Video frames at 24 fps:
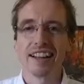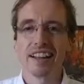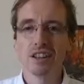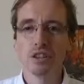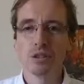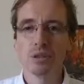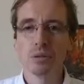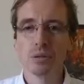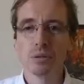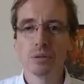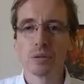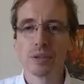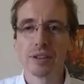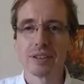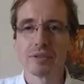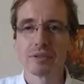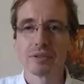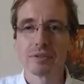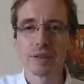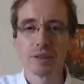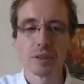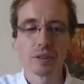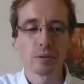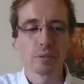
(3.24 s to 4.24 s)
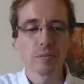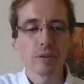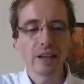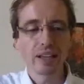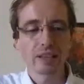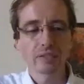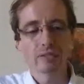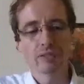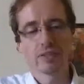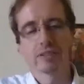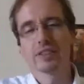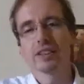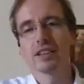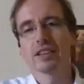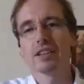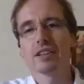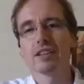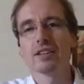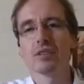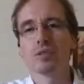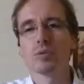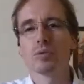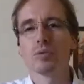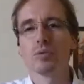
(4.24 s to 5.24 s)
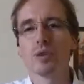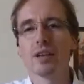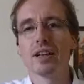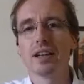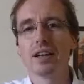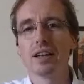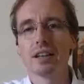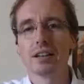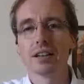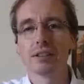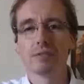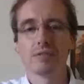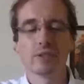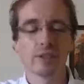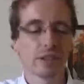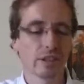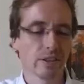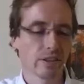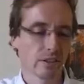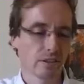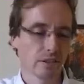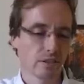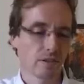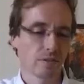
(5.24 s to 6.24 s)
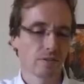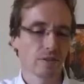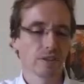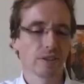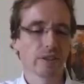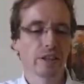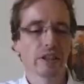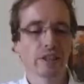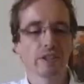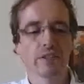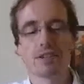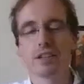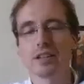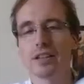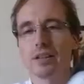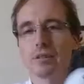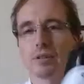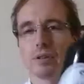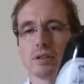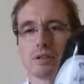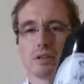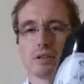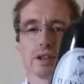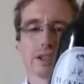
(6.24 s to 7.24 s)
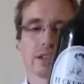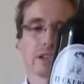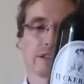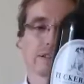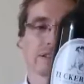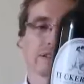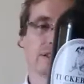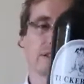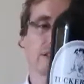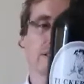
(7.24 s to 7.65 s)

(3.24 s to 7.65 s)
Hello, and we're back for another wine video. Okay, today we're looking at